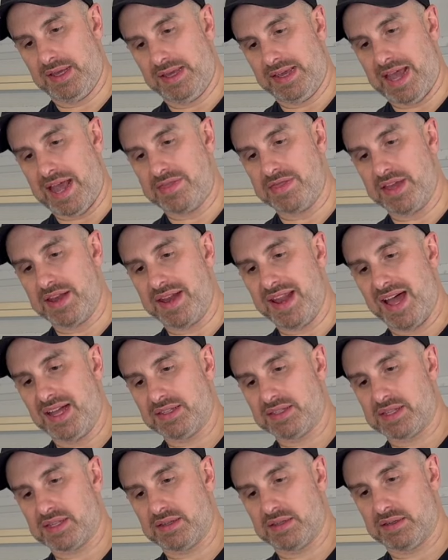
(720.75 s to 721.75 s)
and the
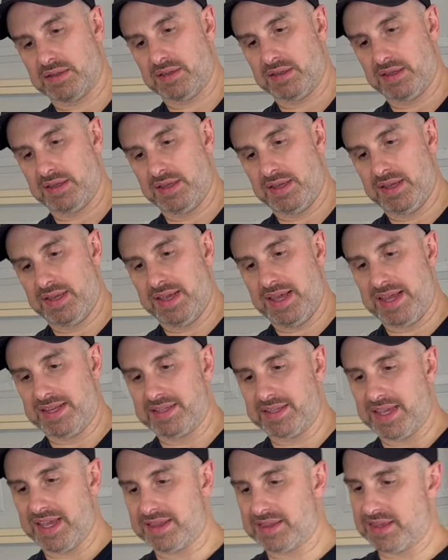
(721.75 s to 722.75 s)
nut
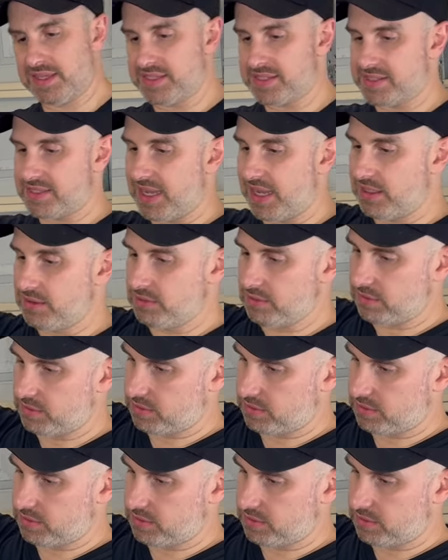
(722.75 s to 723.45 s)
and get this done.